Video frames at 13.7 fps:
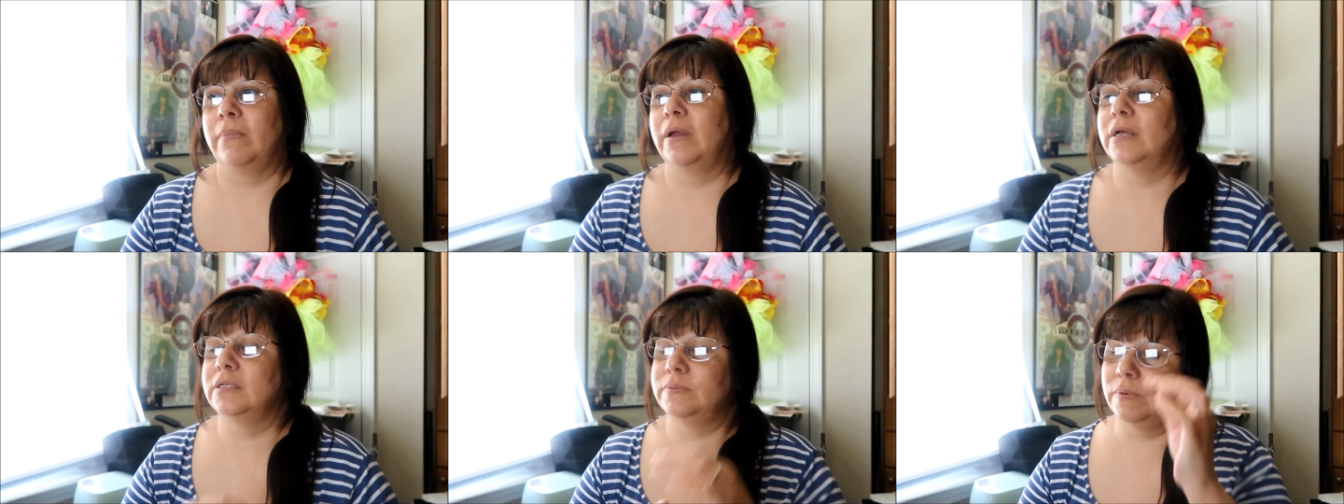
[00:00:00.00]

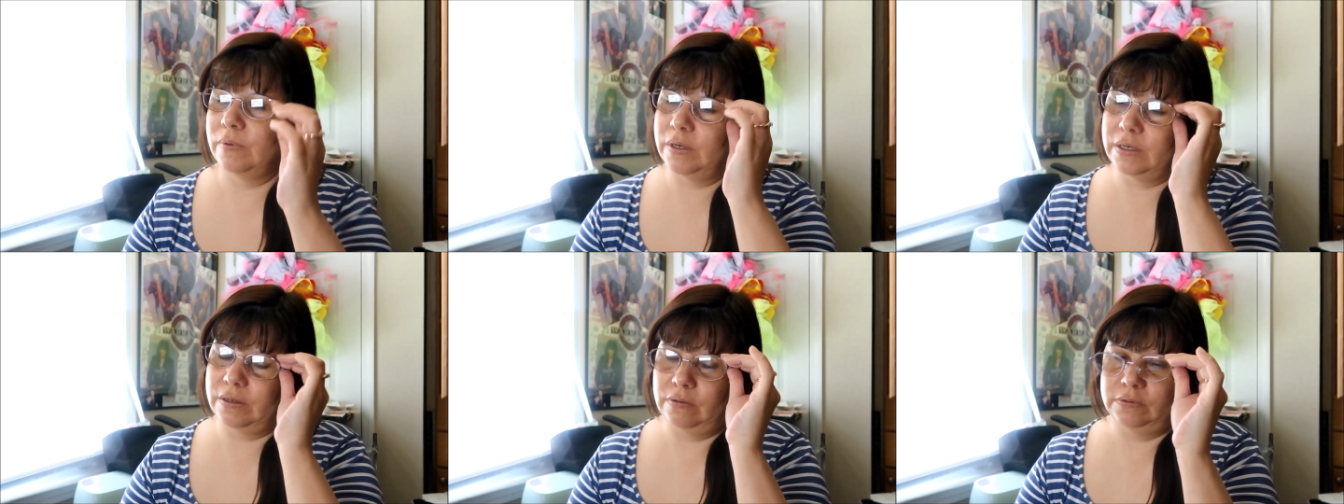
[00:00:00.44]
my husband
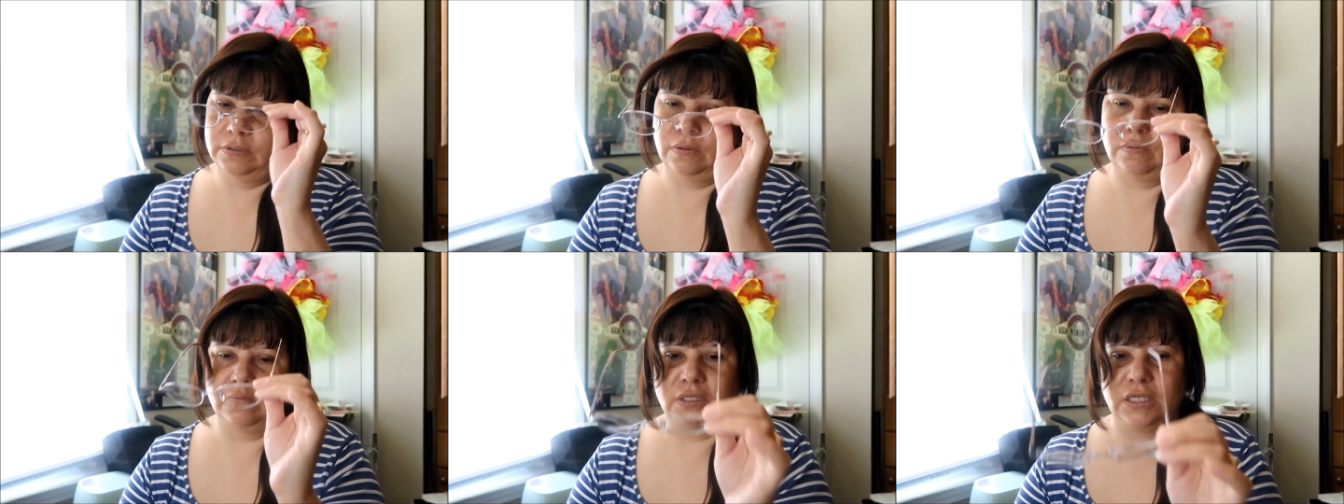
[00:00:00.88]
wanted to go
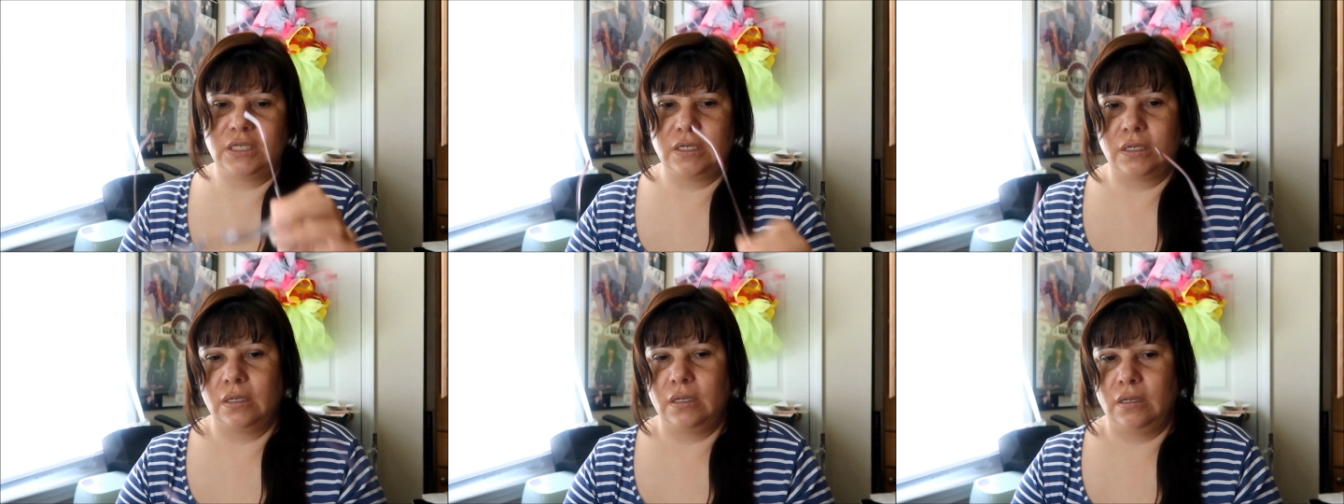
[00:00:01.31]
to
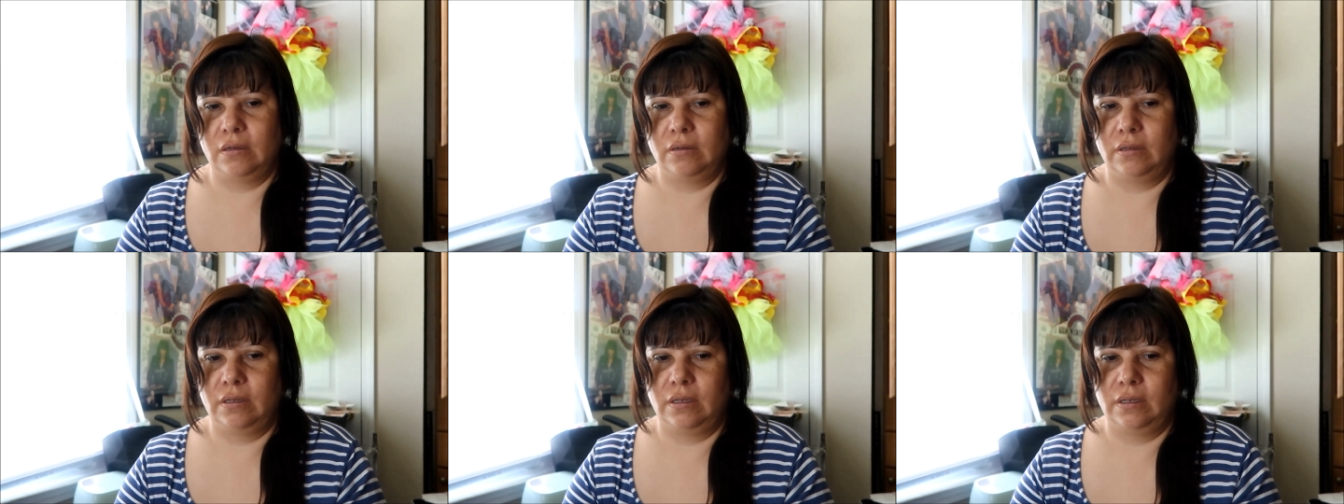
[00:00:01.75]
Lidl,
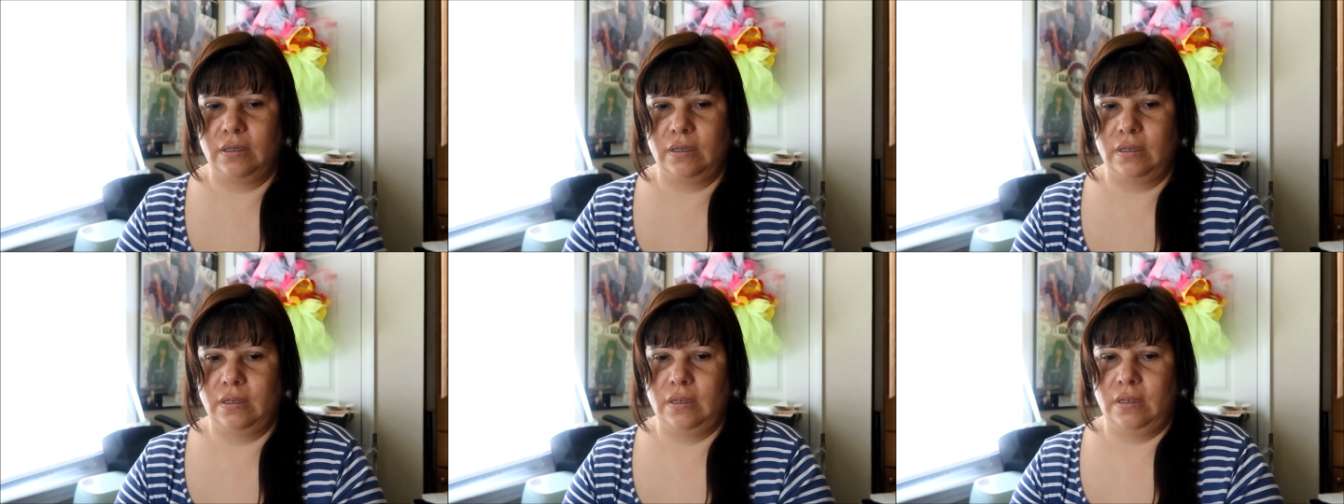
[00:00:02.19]

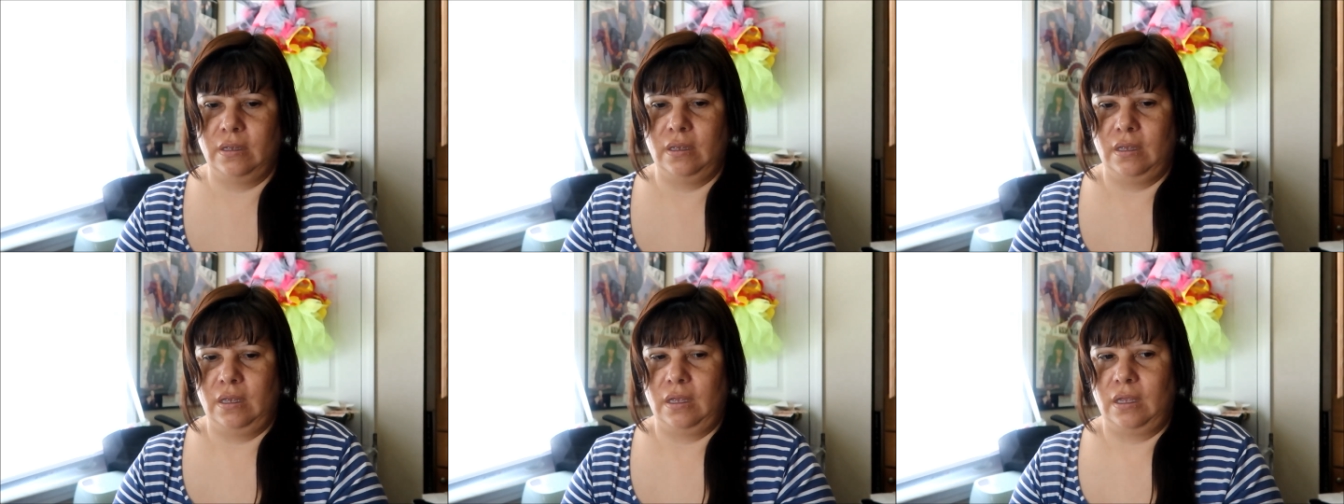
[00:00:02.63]

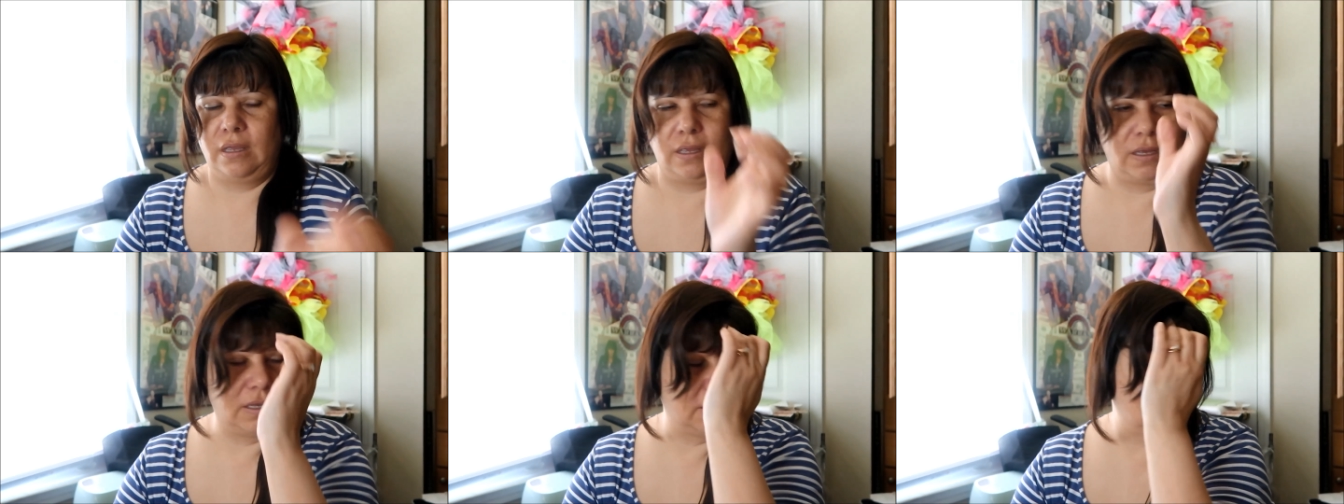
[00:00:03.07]

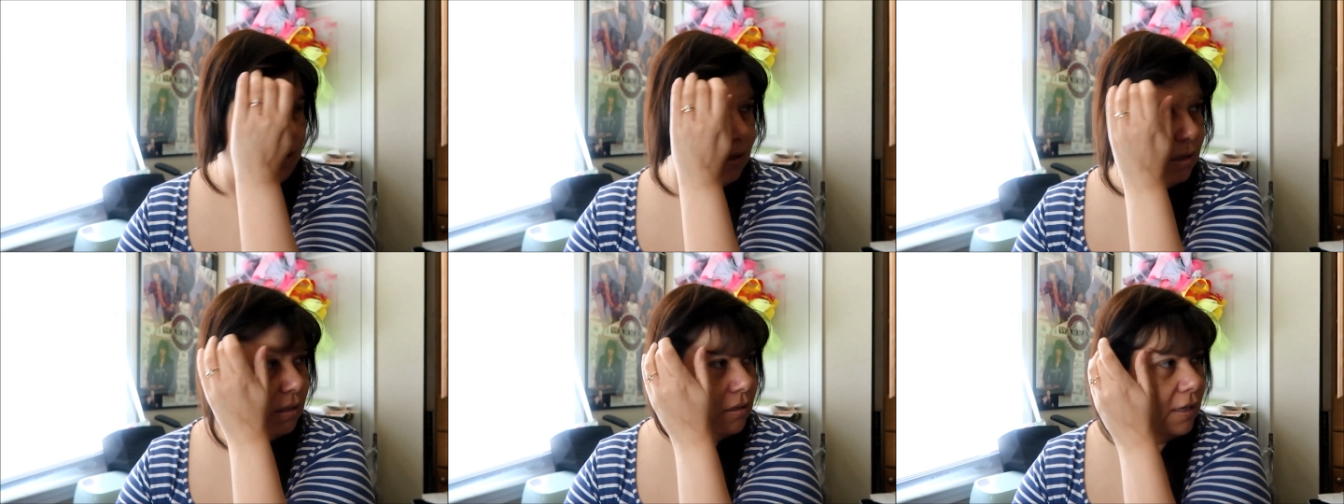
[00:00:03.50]
and
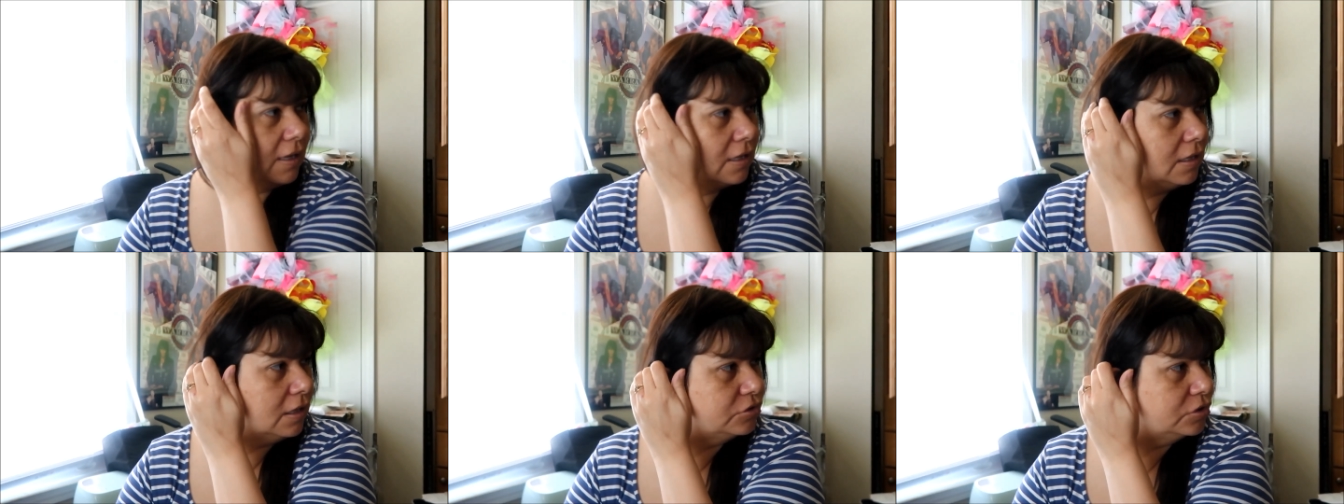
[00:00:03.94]
they
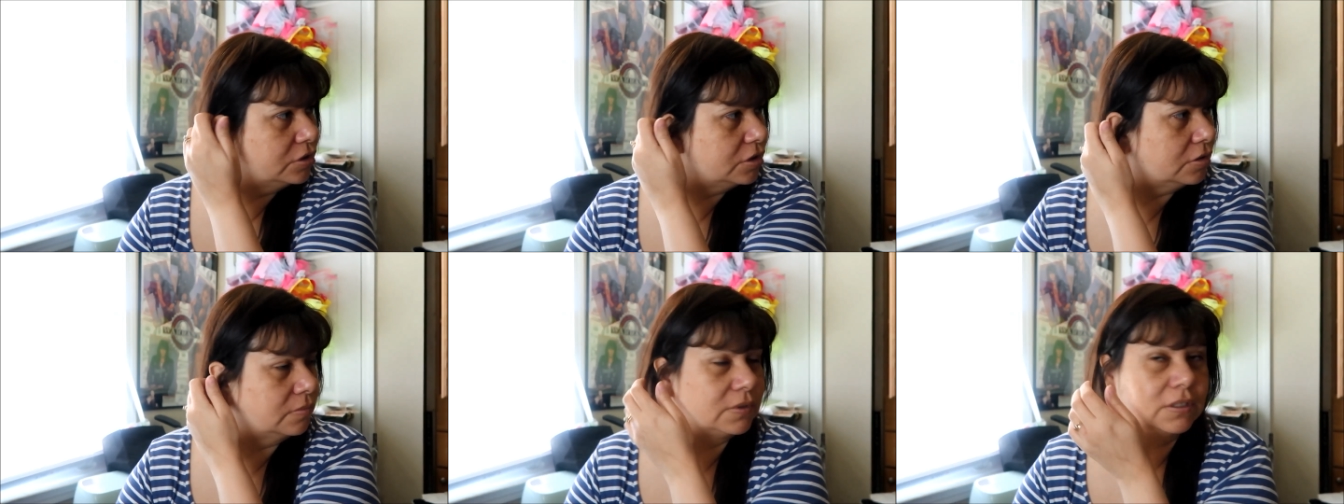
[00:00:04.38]
had laundry
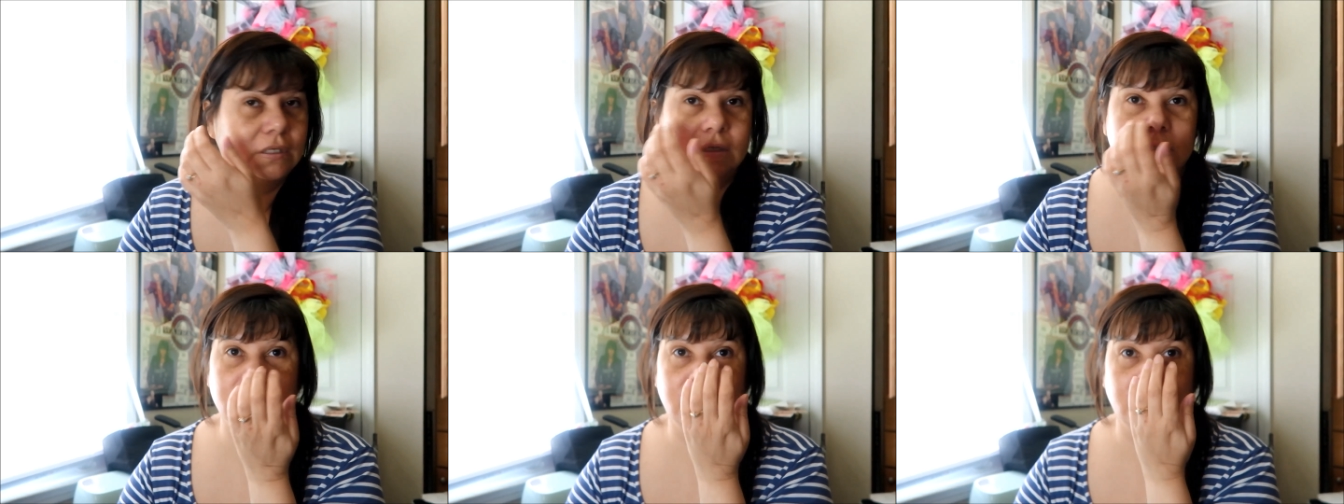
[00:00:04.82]
soap still
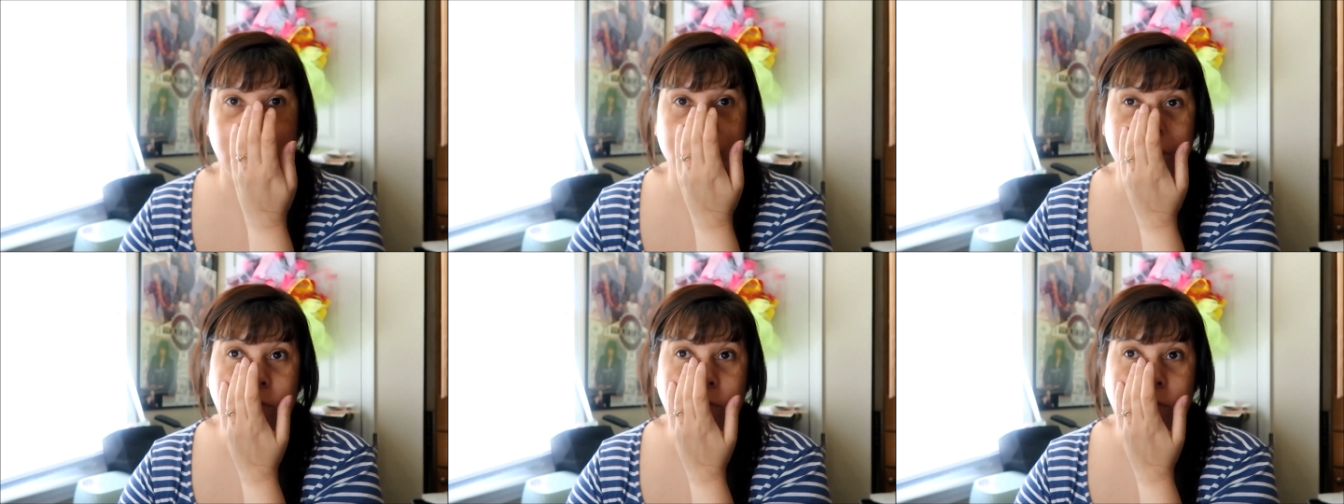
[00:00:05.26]
on sale,